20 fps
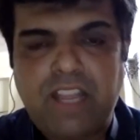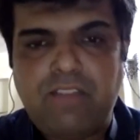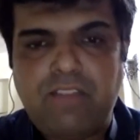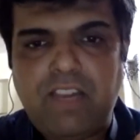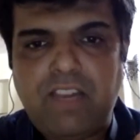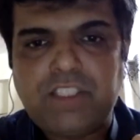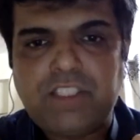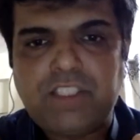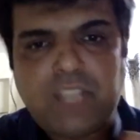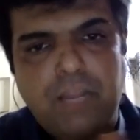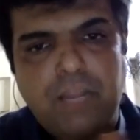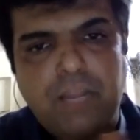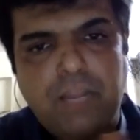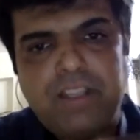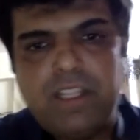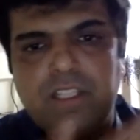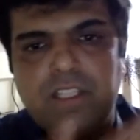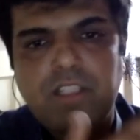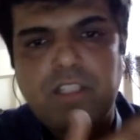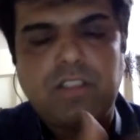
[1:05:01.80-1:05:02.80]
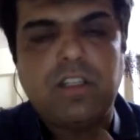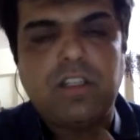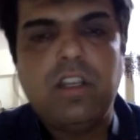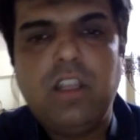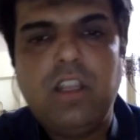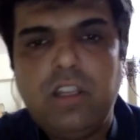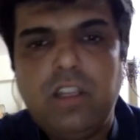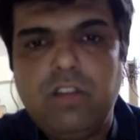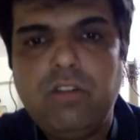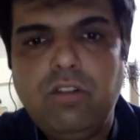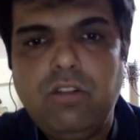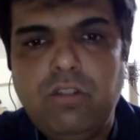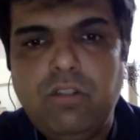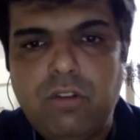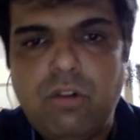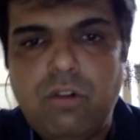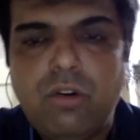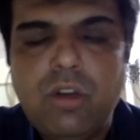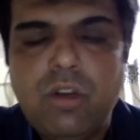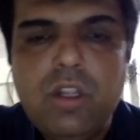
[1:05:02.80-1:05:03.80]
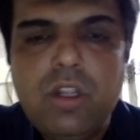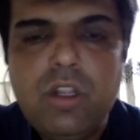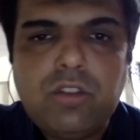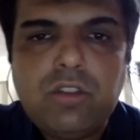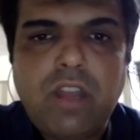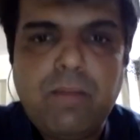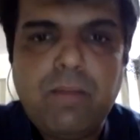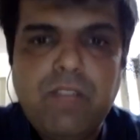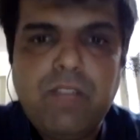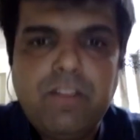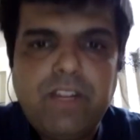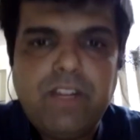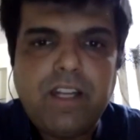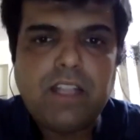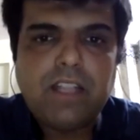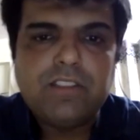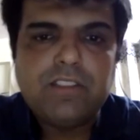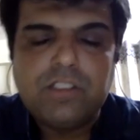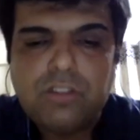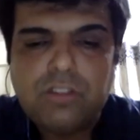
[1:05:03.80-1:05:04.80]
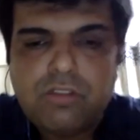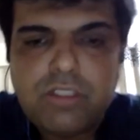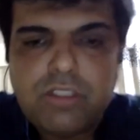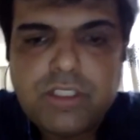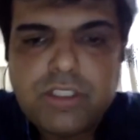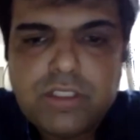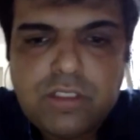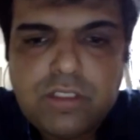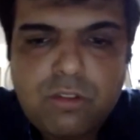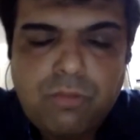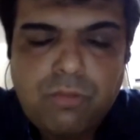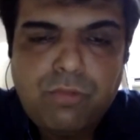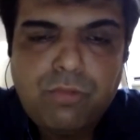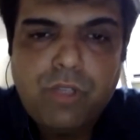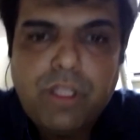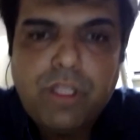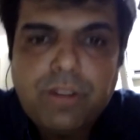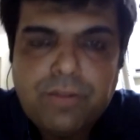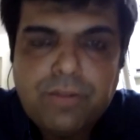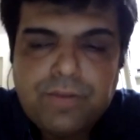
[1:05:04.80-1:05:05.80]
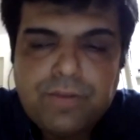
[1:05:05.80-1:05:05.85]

have less time and they just, go. So I believe that answers your question, hopefully.